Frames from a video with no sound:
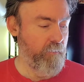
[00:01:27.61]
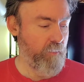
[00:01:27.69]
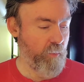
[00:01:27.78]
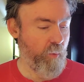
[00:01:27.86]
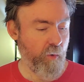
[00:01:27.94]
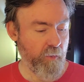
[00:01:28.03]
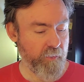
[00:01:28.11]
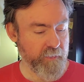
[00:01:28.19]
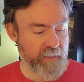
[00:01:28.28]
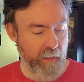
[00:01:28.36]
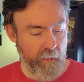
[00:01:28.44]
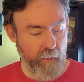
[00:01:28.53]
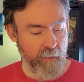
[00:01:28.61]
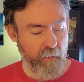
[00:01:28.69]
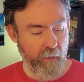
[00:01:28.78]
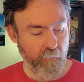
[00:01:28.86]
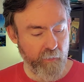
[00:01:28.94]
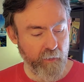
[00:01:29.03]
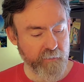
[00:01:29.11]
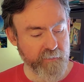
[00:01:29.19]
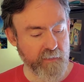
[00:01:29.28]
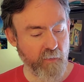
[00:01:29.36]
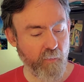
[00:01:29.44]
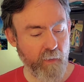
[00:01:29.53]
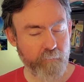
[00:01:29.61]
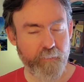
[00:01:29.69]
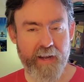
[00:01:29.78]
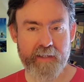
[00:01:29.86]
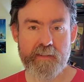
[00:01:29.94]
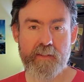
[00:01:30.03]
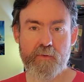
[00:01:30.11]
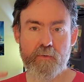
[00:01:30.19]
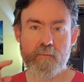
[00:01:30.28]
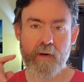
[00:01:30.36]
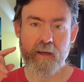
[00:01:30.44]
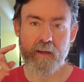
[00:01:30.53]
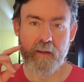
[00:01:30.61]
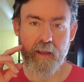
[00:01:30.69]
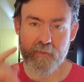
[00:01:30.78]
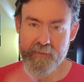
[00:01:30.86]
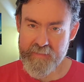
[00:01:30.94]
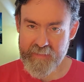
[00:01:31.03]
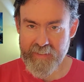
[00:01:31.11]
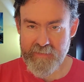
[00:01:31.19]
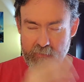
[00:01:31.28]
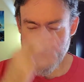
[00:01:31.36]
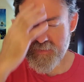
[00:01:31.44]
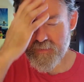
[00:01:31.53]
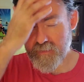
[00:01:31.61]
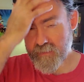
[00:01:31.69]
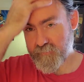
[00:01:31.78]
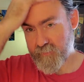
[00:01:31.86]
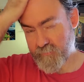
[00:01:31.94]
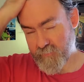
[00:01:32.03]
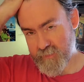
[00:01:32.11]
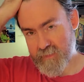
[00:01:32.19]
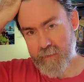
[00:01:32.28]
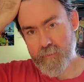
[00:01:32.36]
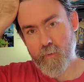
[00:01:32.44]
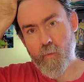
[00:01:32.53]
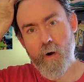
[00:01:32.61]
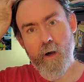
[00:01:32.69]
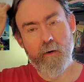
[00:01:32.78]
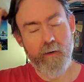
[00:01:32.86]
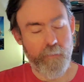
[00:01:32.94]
rewards, and we also went back to my LCS recently for the first time in a while,